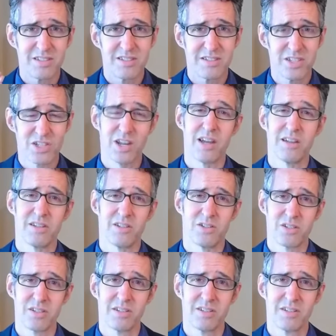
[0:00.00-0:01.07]

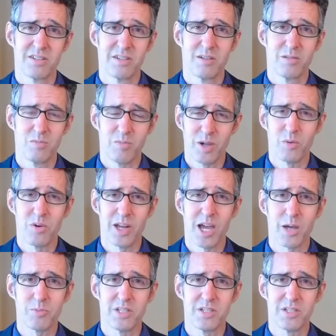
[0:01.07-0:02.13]
challenged by what
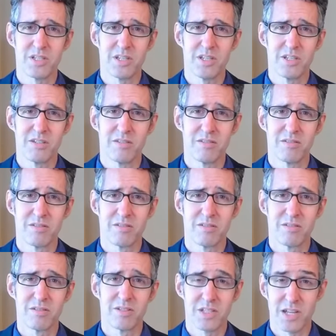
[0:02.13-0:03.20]
happens in
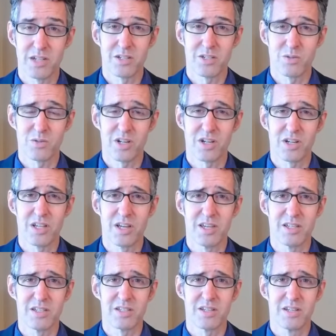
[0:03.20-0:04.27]
sessions with our
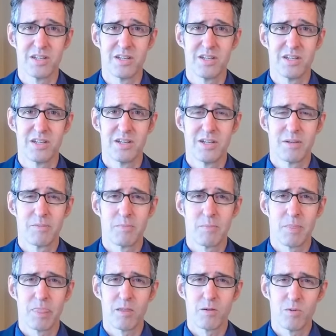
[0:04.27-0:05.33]
clients
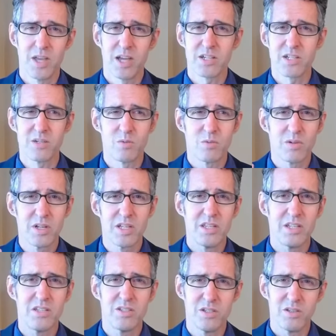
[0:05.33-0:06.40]
we actually
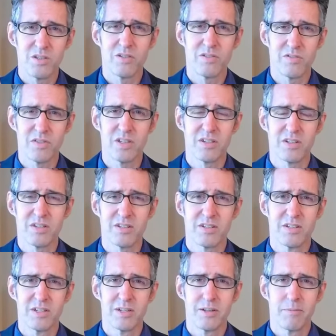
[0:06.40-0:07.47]
really do feel
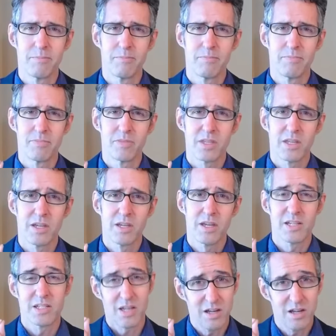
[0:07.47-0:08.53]

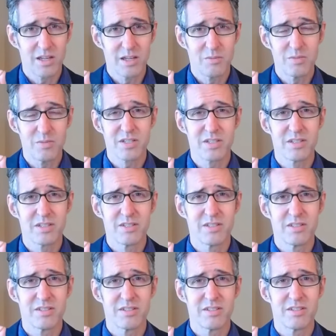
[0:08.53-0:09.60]
at times
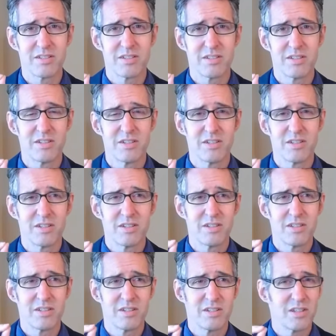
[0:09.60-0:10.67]

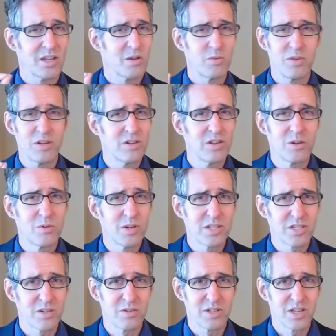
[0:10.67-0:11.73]
like we don't know
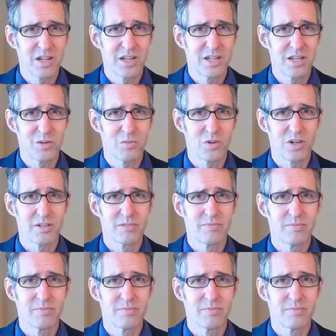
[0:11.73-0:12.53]
what's going on anymore.